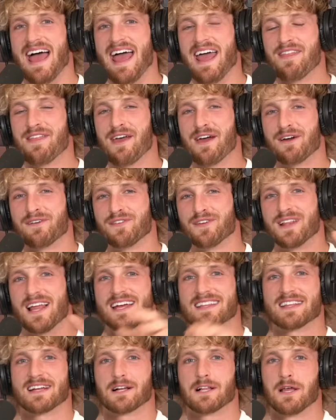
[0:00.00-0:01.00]
Hey there, if you
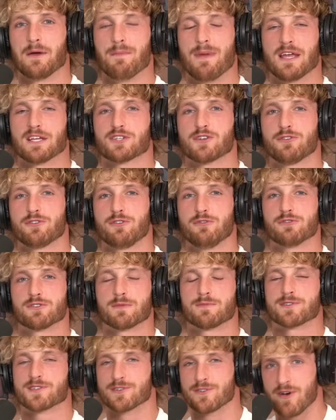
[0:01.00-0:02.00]
like the clip, make sure to
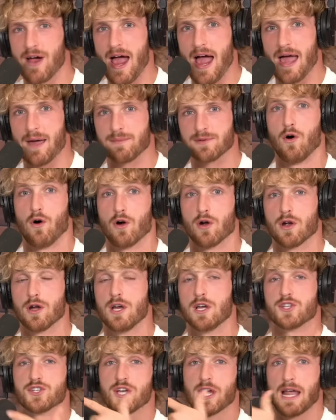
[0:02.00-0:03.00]
subscribe
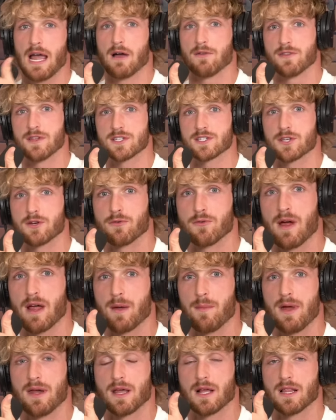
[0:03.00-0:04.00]
or check out this
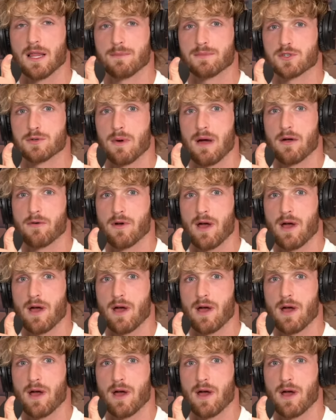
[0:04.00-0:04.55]
recommended clip to my